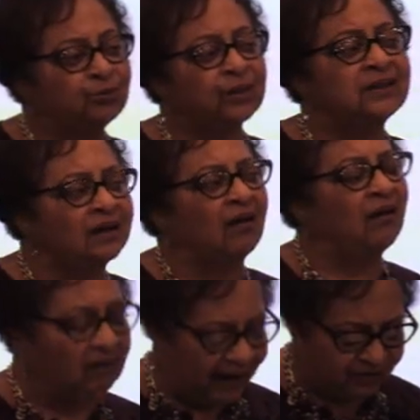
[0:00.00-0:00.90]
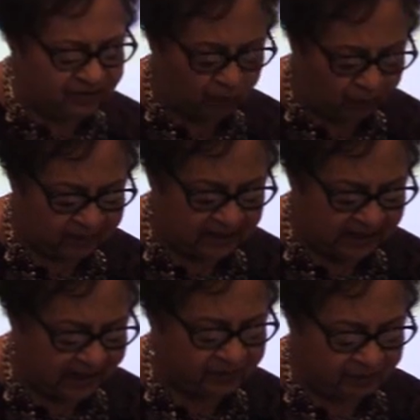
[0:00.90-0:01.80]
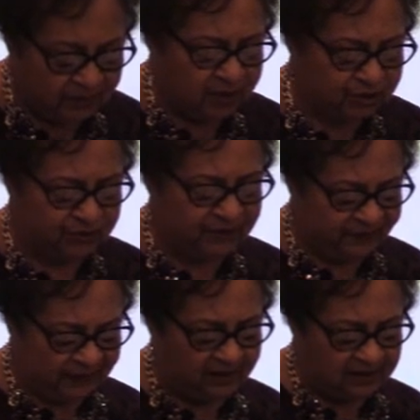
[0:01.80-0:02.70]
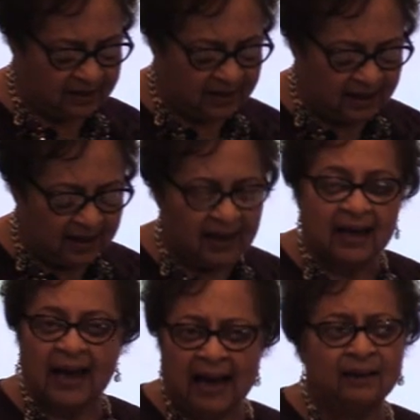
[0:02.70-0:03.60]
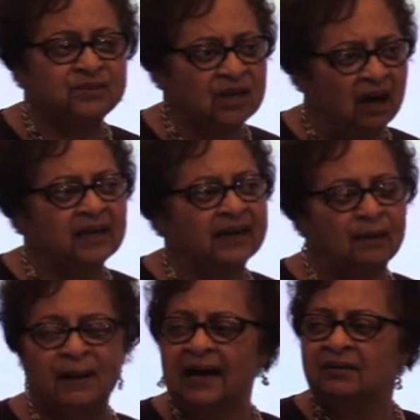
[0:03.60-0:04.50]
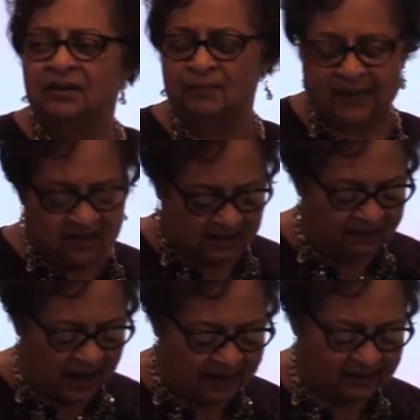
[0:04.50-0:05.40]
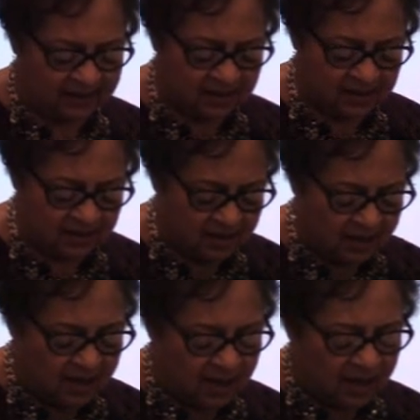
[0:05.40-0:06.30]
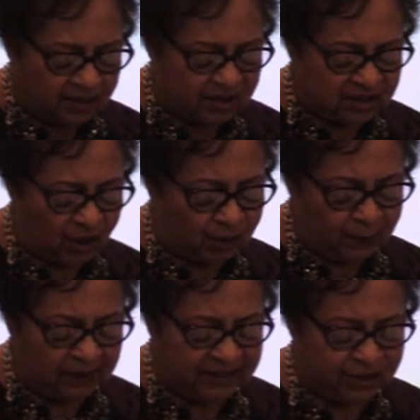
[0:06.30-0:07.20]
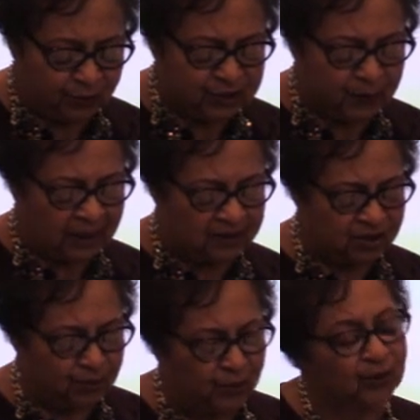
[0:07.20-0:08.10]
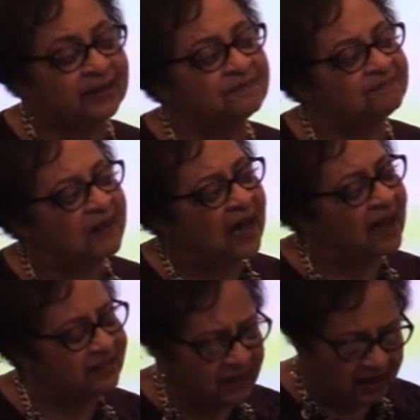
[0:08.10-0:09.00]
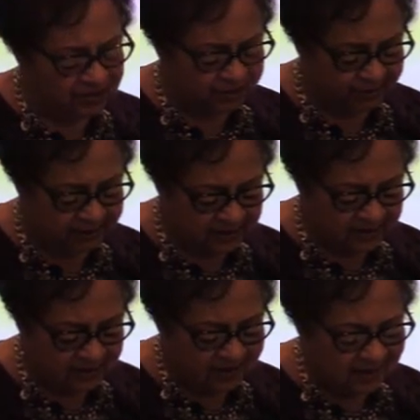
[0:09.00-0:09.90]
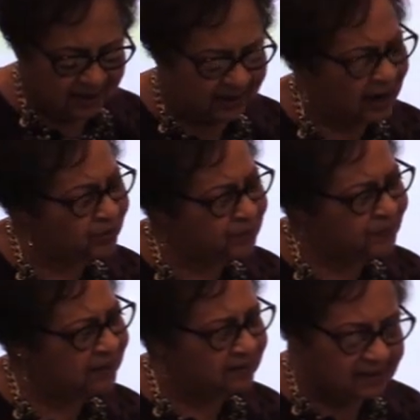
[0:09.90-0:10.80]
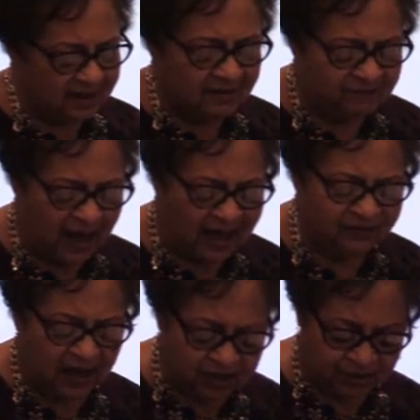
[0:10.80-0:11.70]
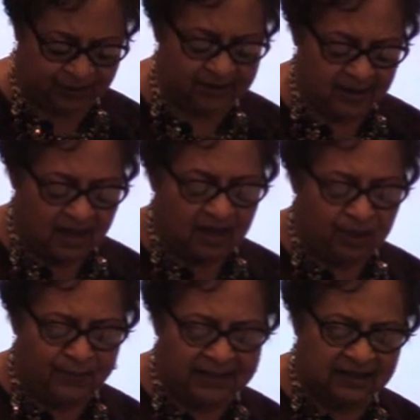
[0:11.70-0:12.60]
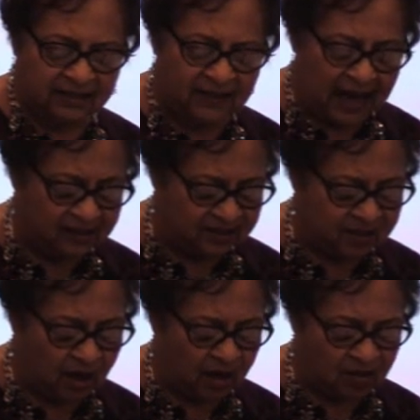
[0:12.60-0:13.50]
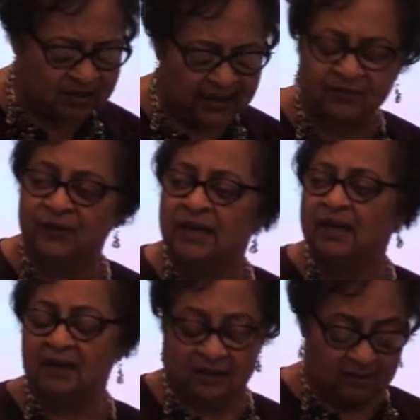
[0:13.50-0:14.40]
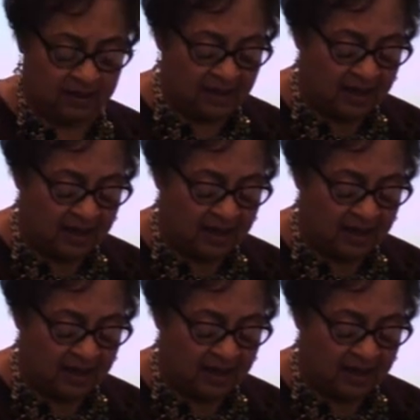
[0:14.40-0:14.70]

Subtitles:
really all have to work together to defeat. I'm talking about domestic violence. DeSoto Police responds to more than 500, and I repeat, 500 domestic violence calls every year.